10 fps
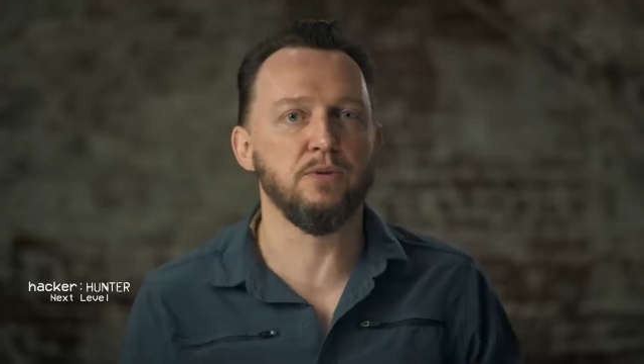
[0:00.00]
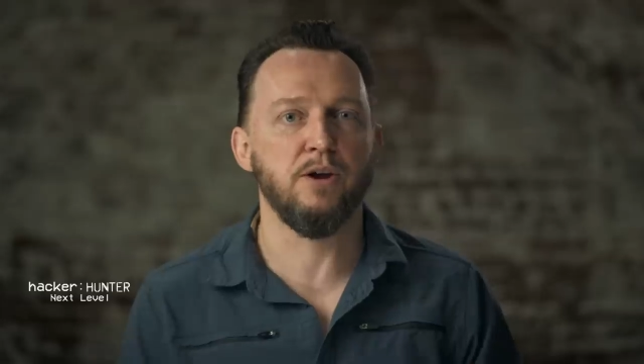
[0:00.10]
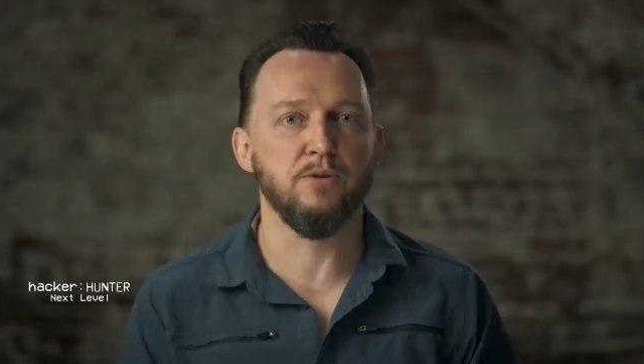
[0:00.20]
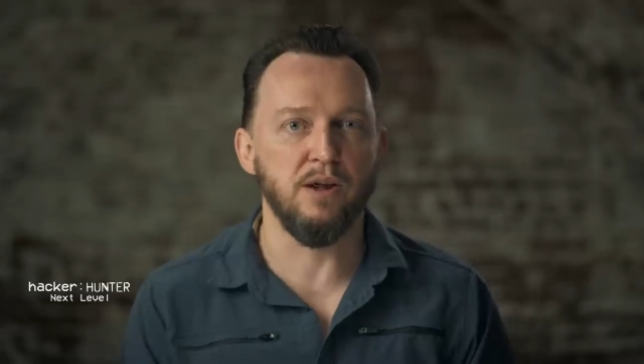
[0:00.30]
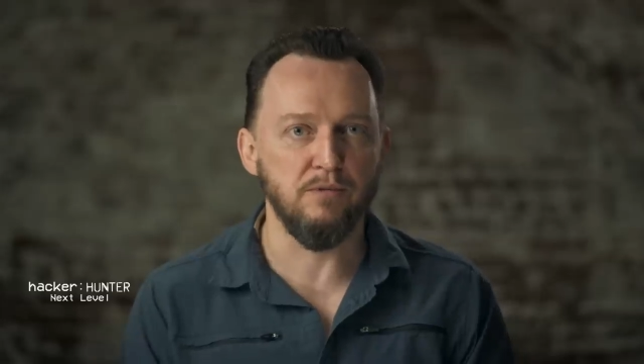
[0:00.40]

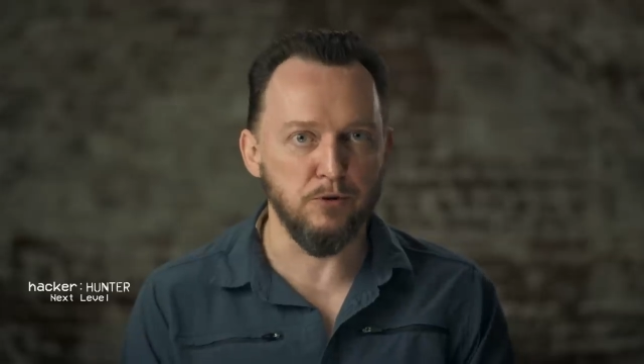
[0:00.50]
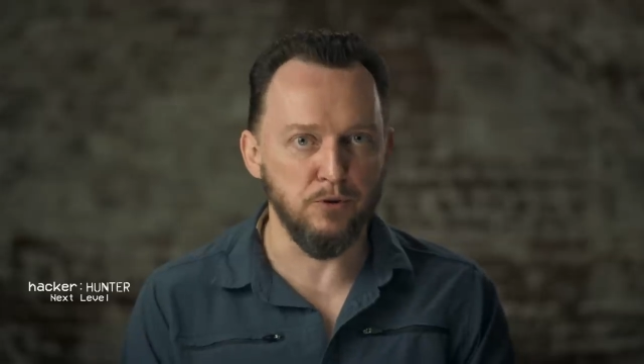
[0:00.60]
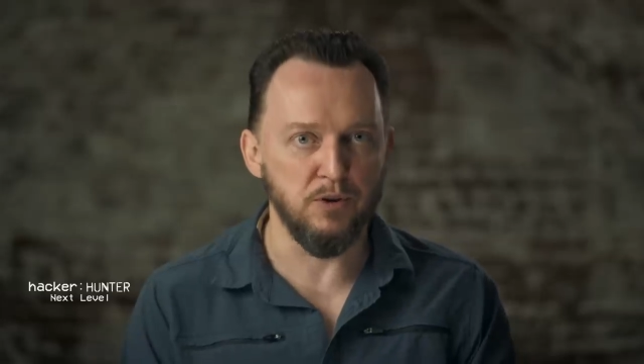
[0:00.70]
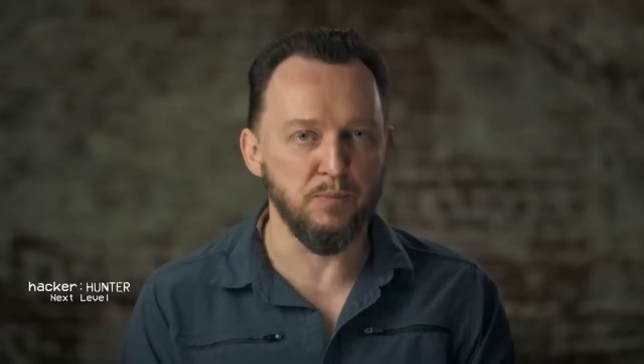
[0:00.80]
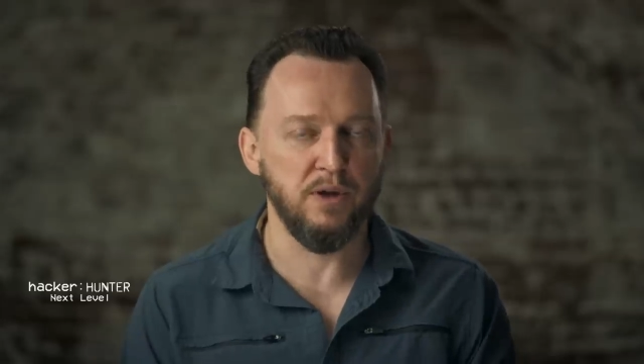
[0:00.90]
entire
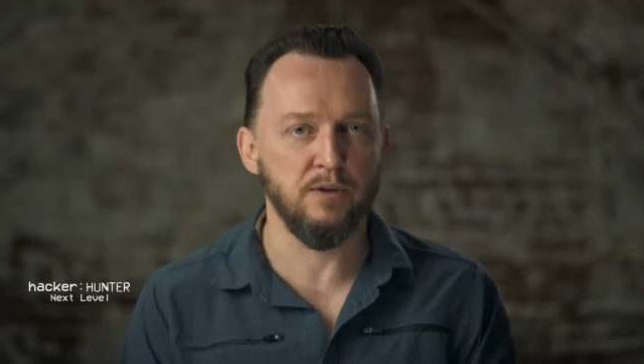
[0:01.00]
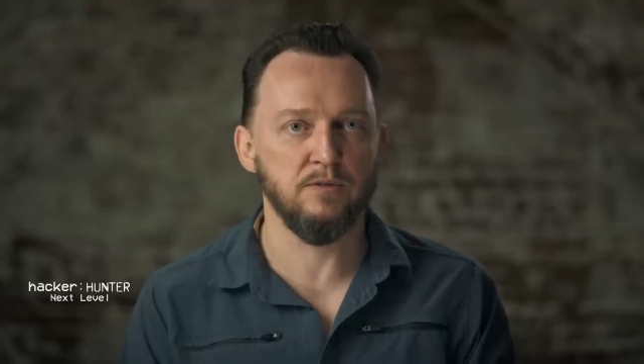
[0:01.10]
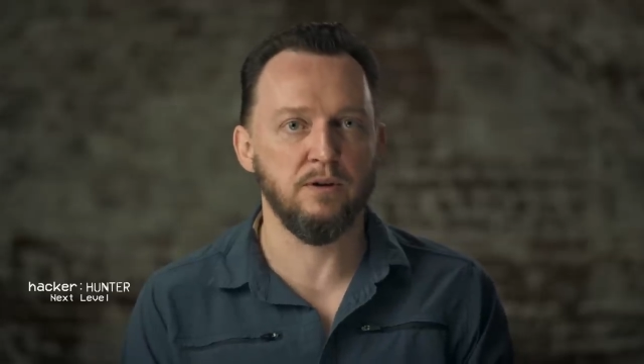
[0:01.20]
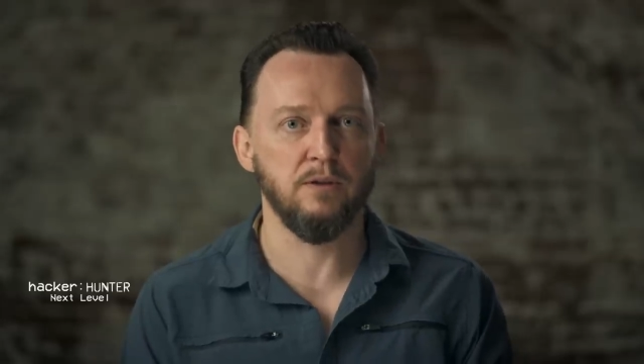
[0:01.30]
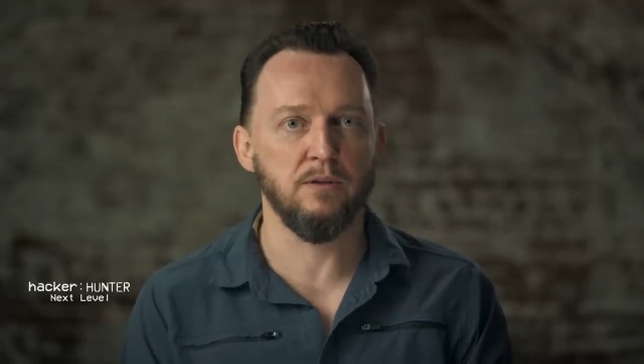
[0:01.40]
livelihood
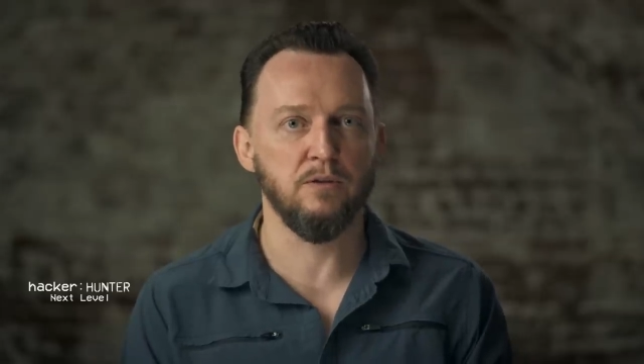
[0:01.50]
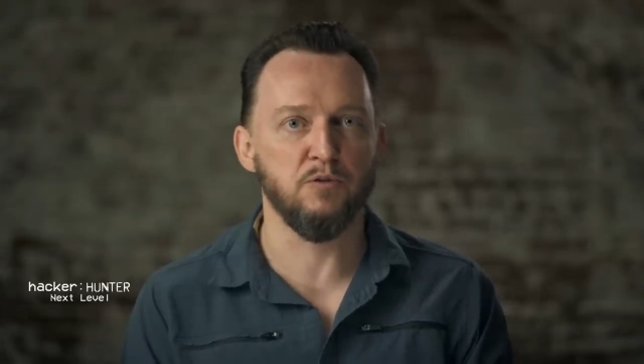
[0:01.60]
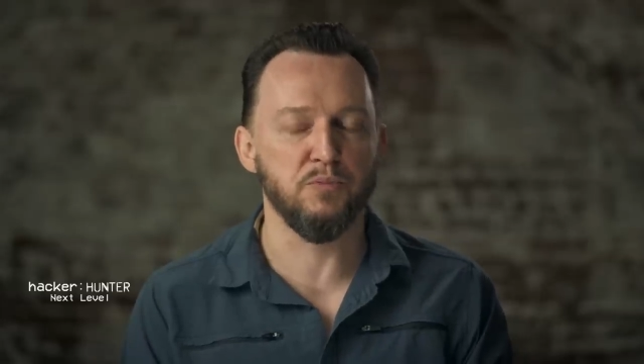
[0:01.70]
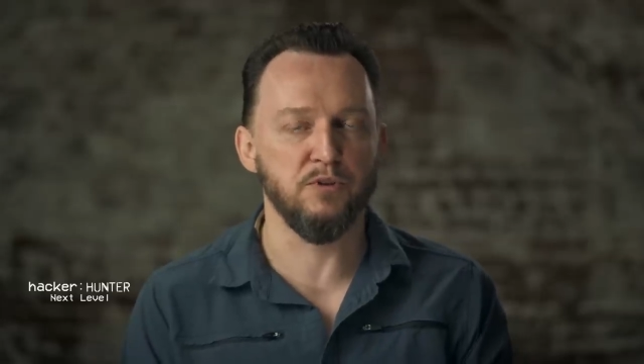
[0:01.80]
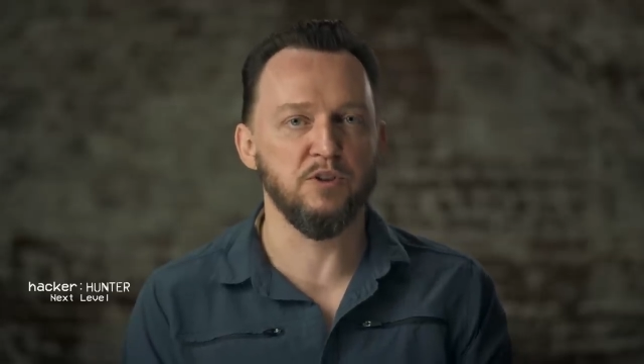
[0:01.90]
depends on
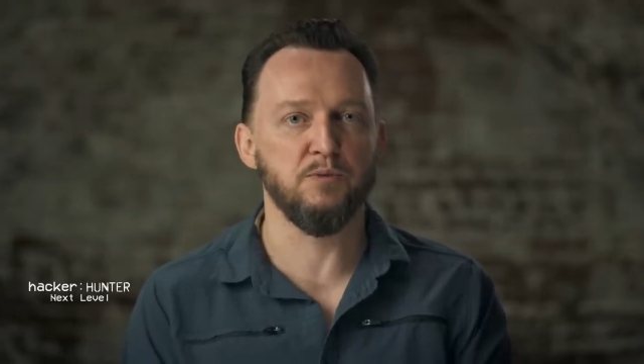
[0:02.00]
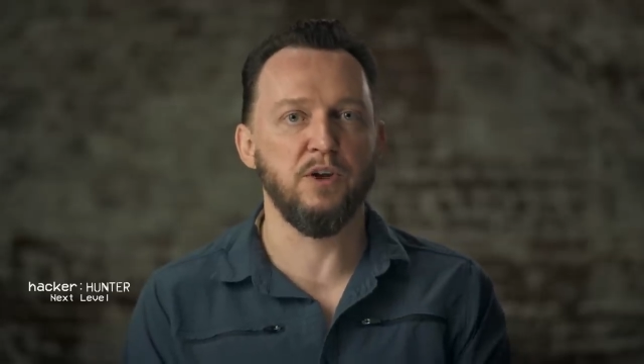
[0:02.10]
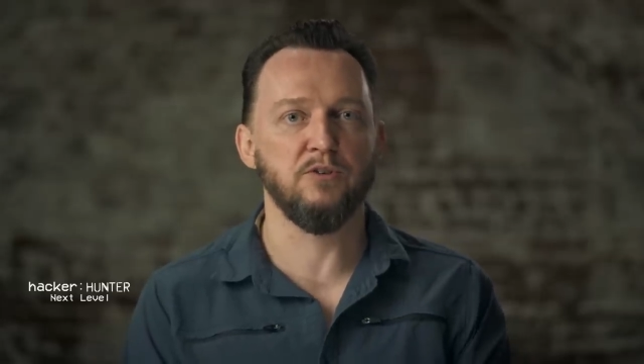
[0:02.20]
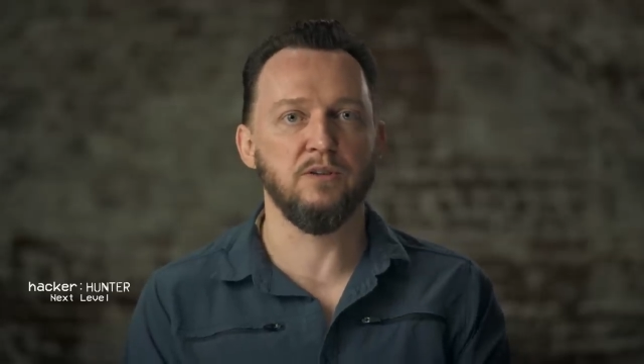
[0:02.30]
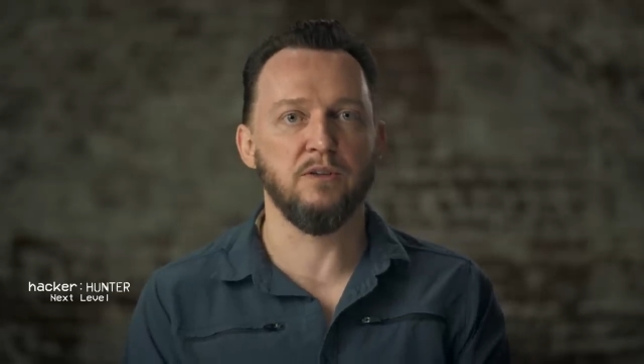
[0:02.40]
their
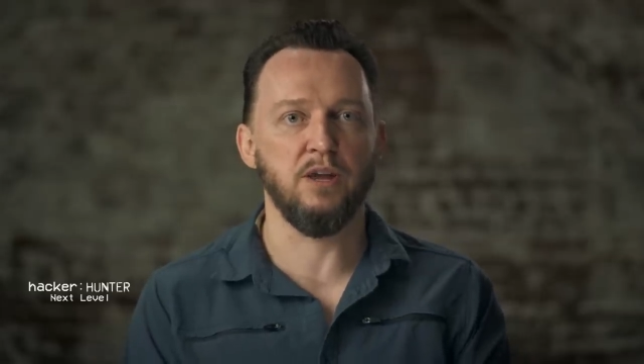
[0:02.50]
participation in the